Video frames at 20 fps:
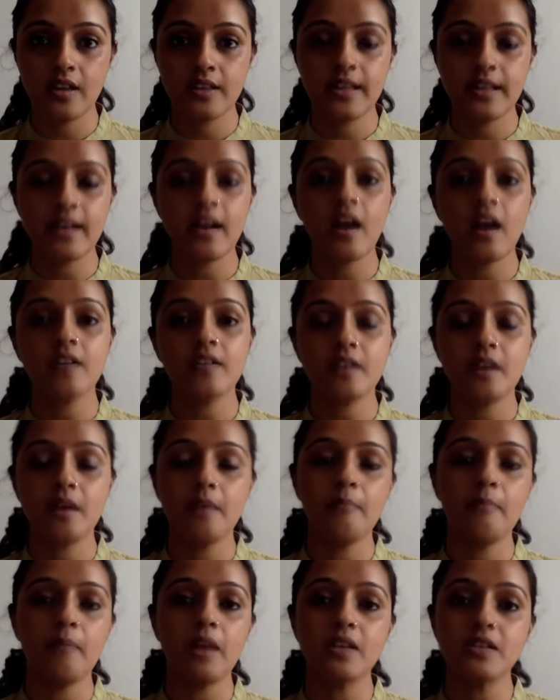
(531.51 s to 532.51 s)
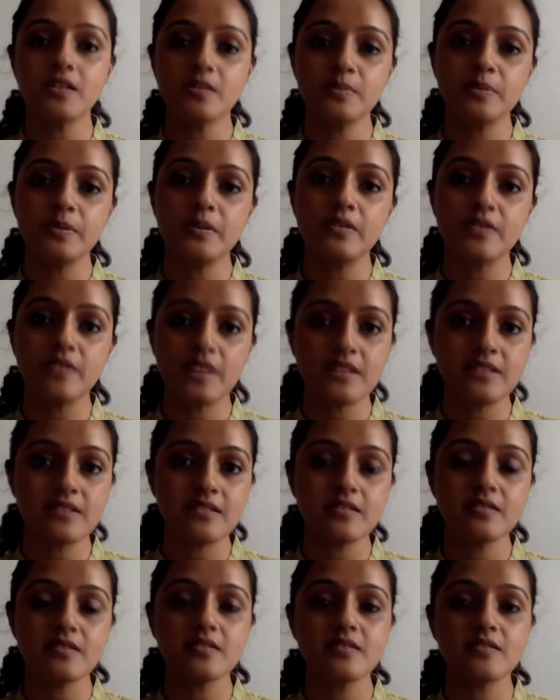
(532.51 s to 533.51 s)
There are multiple
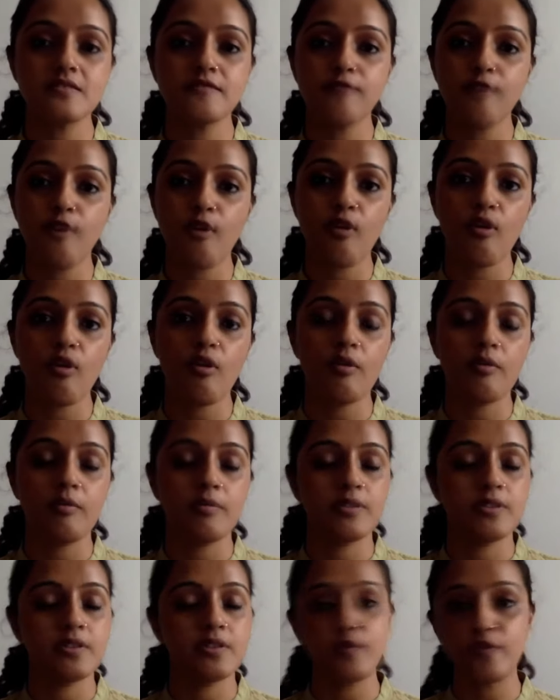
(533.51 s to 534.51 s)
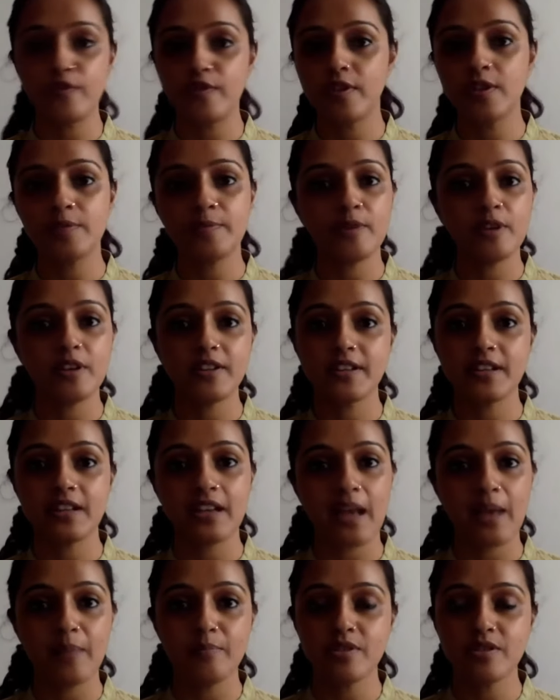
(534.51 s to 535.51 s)
reasons for different
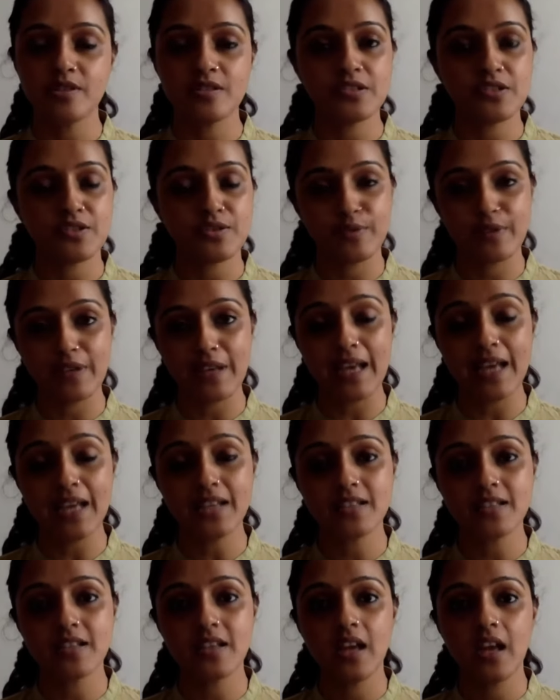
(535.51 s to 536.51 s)
political ambitions to clash.